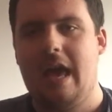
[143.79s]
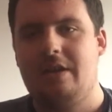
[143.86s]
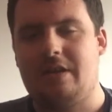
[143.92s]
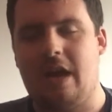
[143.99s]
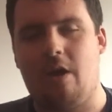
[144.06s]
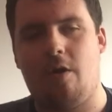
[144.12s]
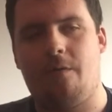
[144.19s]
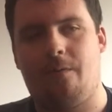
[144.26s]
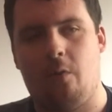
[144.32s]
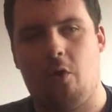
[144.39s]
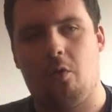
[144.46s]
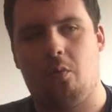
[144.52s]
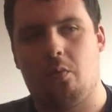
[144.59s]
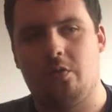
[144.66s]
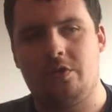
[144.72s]
Die Hard
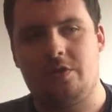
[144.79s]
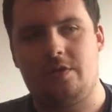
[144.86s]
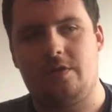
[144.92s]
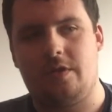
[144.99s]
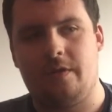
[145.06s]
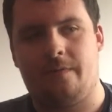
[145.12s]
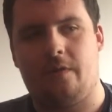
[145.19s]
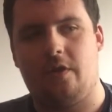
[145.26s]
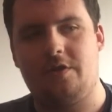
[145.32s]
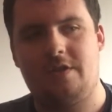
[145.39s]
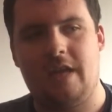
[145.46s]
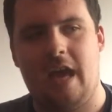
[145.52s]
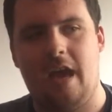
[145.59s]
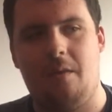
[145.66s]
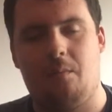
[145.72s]
4 was the first
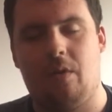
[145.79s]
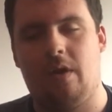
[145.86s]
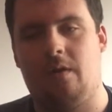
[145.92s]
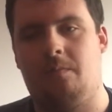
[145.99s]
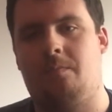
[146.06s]
time, well,